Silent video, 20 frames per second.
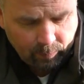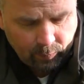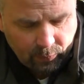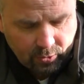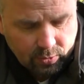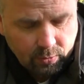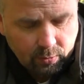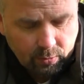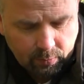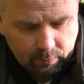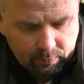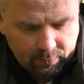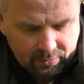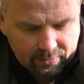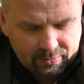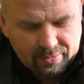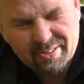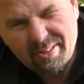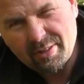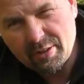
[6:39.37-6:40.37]
So
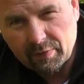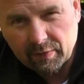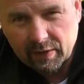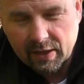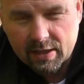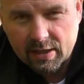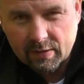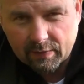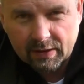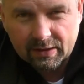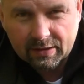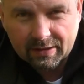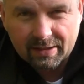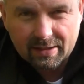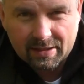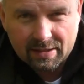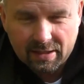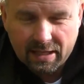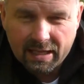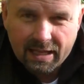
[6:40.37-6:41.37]
on the face of it,
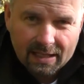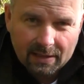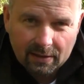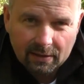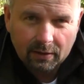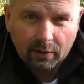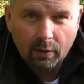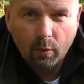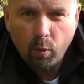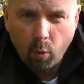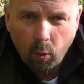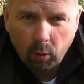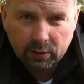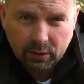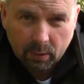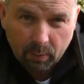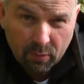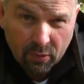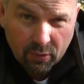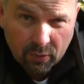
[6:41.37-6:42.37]
this isn't
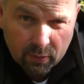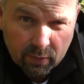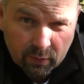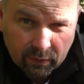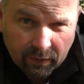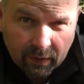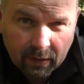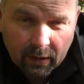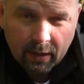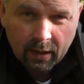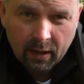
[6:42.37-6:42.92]
waterproof.